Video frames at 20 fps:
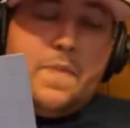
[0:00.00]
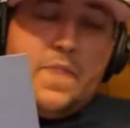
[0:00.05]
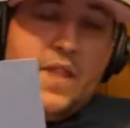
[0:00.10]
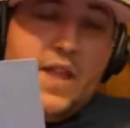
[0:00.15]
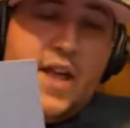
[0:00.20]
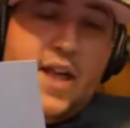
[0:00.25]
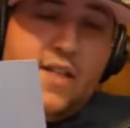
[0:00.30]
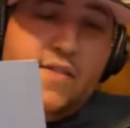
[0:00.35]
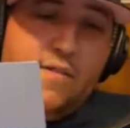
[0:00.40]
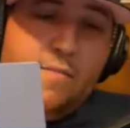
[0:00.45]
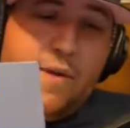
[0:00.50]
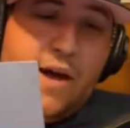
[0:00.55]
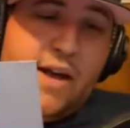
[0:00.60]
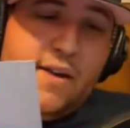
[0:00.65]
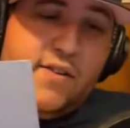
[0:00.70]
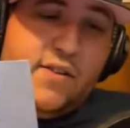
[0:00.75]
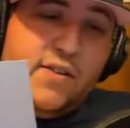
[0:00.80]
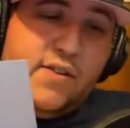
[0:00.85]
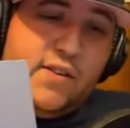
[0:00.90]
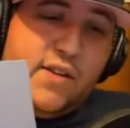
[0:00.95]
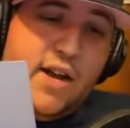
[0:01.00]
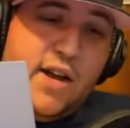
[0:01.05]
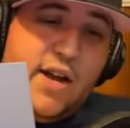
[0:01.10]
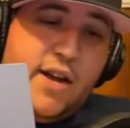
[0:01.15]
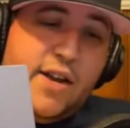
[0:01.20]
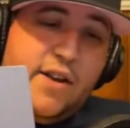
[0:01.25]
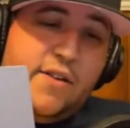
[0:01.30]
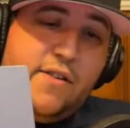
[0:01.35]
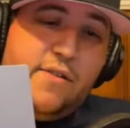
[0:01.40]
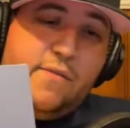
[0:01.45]
and the box is
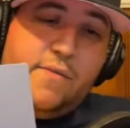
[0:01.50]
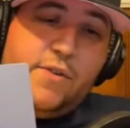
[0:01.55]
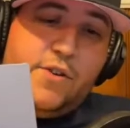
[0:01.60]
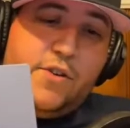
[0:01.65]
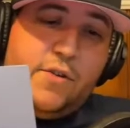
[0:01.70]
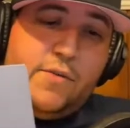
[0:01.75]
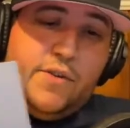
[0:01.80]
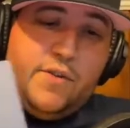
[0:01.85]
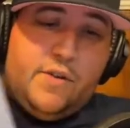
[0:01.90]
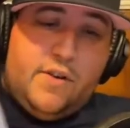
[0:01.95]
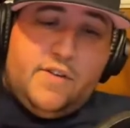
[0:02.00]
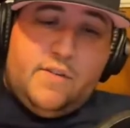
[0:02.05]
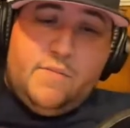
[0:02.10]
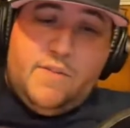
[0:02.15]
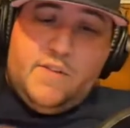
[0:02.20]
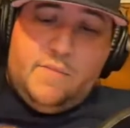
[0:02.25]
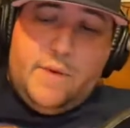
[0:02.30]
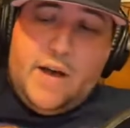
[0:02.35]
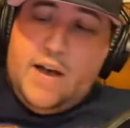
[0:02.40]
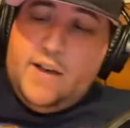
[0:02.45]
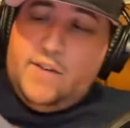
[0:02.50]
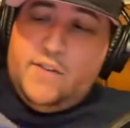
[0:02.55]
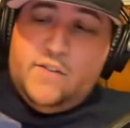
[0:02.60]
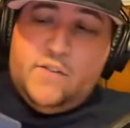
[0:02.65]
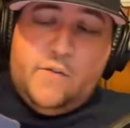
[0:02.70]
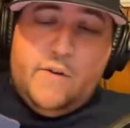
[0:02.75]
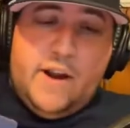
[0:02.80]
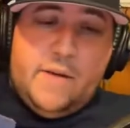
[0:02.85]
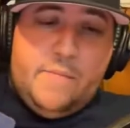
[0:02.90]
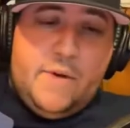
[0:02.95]
signed, which is always awesome. This box is
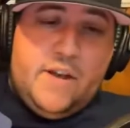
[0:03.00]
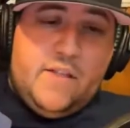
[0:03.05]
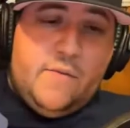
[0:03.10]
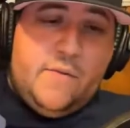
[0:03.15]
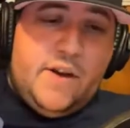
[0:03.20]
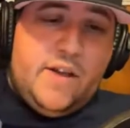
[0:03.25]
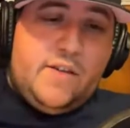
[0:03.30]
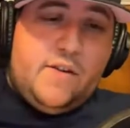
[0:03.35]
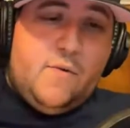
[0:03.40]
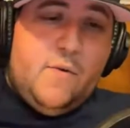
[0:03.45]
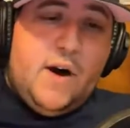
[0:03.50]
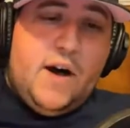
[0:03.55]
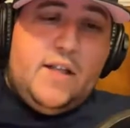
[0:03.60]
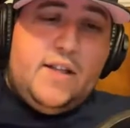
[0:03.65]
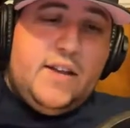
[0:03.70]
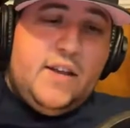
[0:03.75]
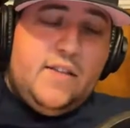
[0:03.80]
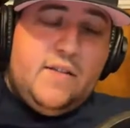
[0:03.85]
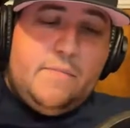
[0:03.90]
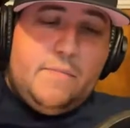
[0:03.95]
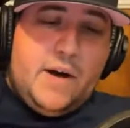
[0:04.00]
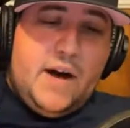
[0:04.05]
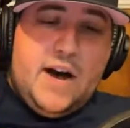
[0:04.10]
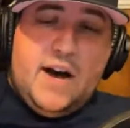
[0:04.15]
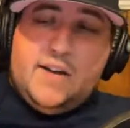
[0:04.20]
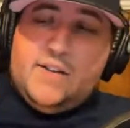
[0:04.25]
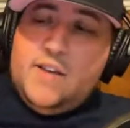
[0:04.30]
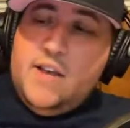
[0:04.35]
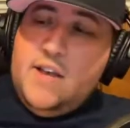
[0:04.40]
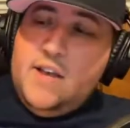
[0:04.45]
great, by the way. The quality of the
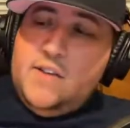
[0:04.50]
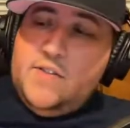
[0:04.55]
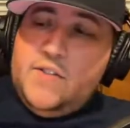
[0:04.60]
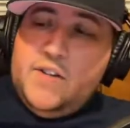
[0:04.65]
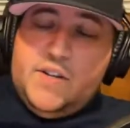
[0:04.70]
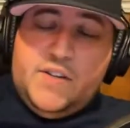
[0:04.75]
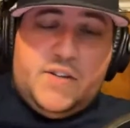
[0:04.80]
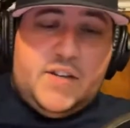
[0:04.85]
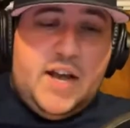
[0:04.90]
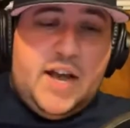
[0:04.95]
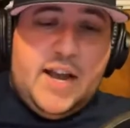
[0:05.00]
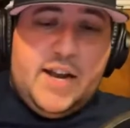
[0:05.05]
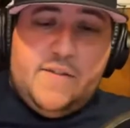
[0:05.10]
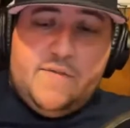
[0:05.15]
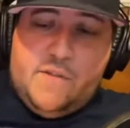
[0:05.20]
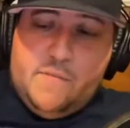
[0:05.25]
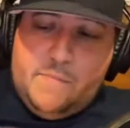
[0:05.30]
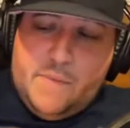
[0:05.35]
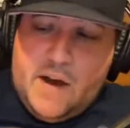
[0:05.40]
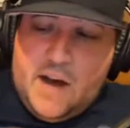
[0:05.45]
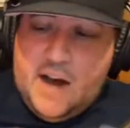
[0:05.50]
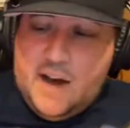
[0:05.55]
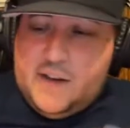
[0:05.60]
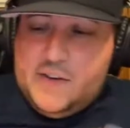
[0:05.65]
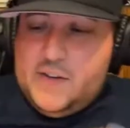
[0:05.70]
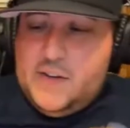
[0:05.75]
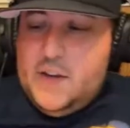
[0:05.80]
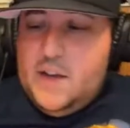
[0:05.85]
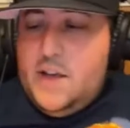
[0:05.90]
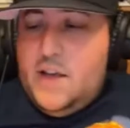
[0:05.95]
box, the design of the
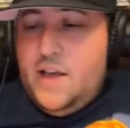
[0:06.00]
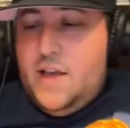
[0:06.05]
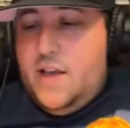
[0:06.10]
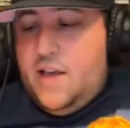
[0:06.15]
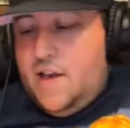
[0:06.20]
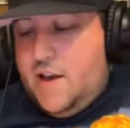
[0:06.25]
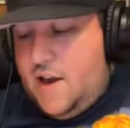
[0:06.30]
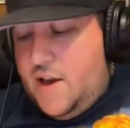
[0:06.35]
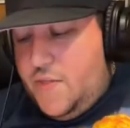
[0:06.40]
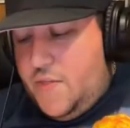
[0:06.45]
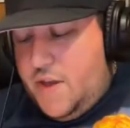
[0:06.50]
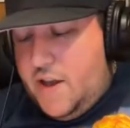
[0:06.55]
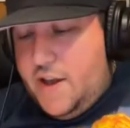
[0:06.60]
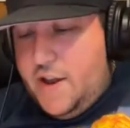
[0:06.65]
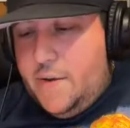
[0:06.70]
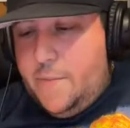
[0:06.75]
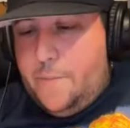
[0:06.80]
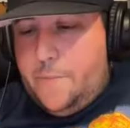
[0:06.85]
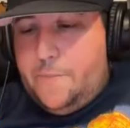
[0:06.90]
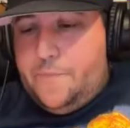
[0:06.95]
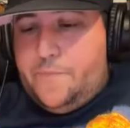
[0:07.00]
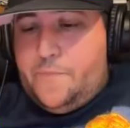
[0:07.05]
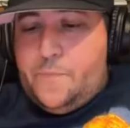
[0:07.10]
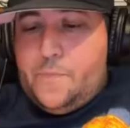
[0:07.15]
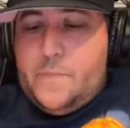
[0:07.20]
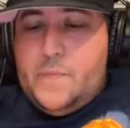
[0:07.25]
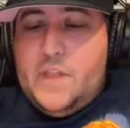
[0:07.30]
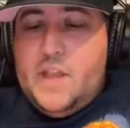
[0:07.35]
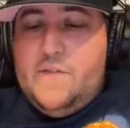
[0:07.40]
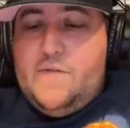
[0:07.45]
box. And then
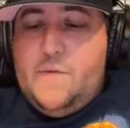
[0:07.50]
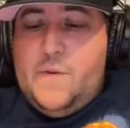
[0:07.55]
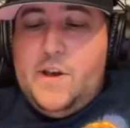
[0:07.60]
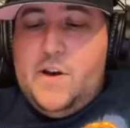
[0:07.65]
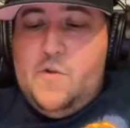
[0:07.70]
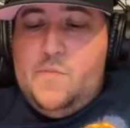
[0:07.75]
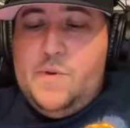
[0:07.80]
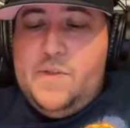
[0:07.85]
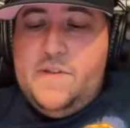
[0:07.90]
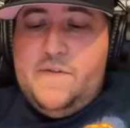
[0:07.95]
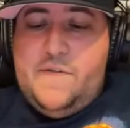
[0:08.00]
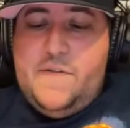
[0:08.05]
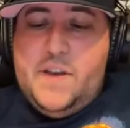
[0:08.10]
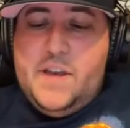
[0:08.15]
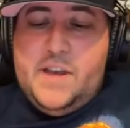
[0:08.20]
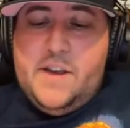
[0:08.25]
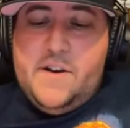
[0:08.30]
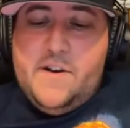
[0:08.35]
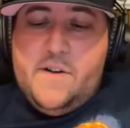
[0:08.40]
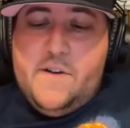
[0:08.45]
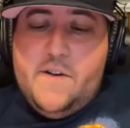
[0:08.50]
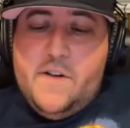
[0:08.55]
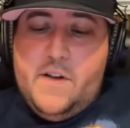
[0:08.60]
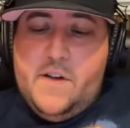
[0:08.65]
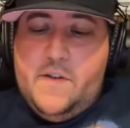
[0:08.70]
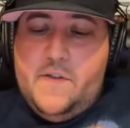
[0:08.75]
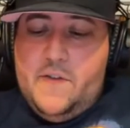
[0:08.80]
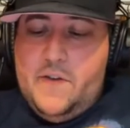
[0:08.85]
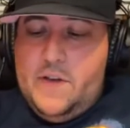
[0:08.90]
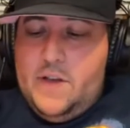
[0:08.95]
if we open the figure,
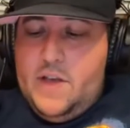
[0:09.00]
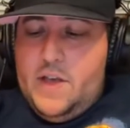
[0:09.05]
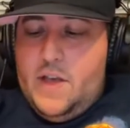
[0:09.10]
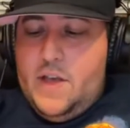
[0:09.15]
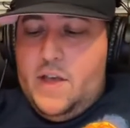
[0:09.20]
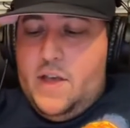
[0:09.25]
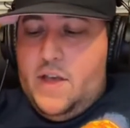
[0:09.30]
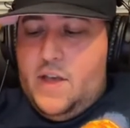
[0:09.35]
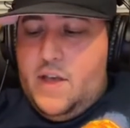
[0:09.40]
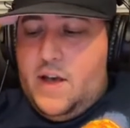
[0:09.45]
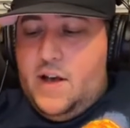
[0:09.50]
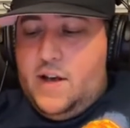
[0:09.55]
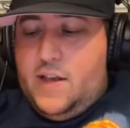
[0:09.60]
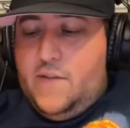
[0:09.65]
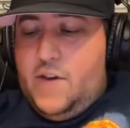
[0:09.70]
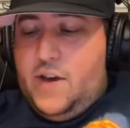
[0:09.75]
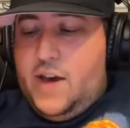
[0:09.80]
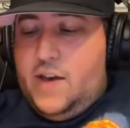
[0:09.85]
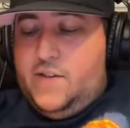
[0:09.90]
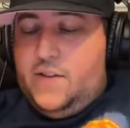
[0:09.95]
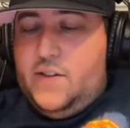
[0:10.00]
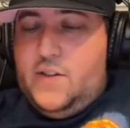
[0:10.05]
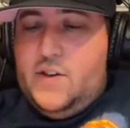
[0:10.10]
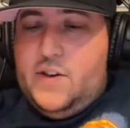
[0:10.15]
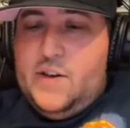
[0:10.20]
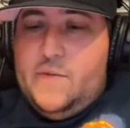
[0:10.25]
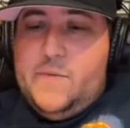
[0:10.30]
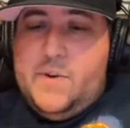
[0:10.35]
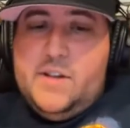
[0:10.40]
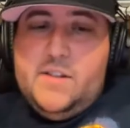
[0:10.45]
I'll give you guys a
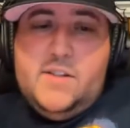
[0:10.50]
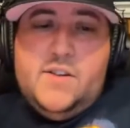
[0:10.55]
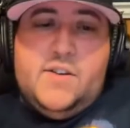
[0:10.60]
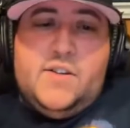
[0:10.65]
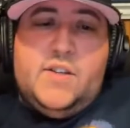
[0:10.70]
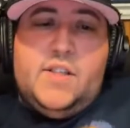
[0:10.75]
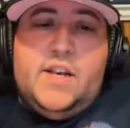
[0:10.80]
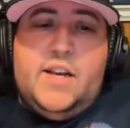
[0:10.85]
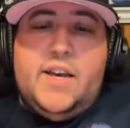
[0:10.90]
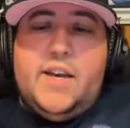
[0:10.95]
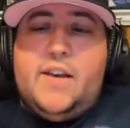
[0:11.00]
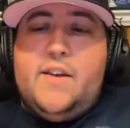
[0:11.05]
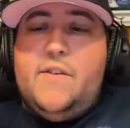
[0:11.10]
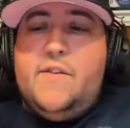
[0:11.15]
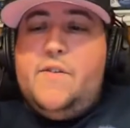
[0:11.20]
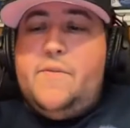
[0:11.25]
look at what it looks like.